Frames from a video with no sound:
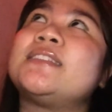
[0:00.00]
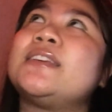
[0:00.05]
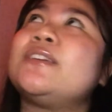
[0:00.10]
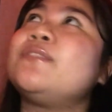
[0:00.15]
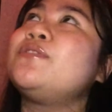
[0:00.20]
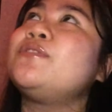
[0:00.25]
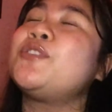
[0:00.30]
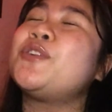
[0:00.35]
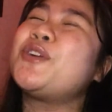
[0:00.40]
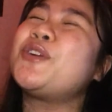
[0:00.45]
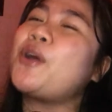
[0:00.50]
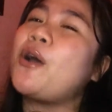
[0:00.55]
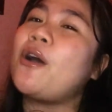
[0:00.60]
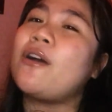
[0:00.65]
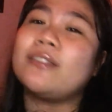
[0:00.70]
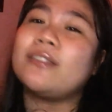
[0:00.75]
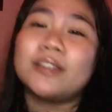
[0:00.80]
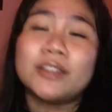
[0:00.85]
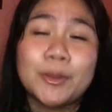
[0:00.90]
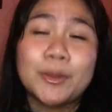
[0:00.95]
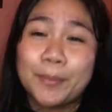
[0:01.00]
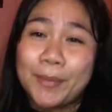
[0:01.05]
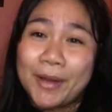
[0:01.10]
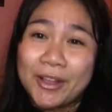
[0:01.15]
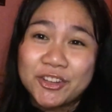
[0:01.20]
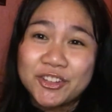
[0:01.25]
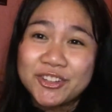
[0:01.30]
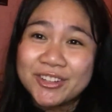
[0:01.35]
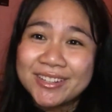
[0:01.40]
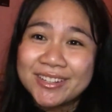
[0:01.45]
if you're on a
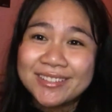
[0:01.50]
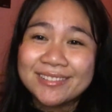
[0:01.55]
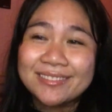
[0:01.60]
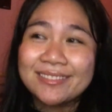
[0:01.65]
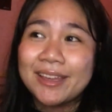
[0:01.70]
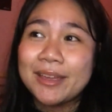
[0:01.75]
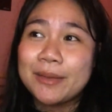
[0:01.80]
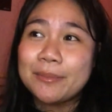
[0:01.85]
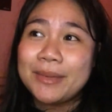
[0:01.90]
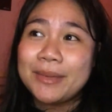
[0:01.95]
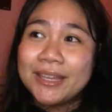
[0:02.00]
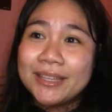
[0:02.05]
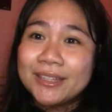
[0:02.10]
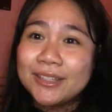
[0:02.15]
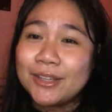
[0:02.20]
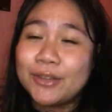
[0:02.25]
budget like me,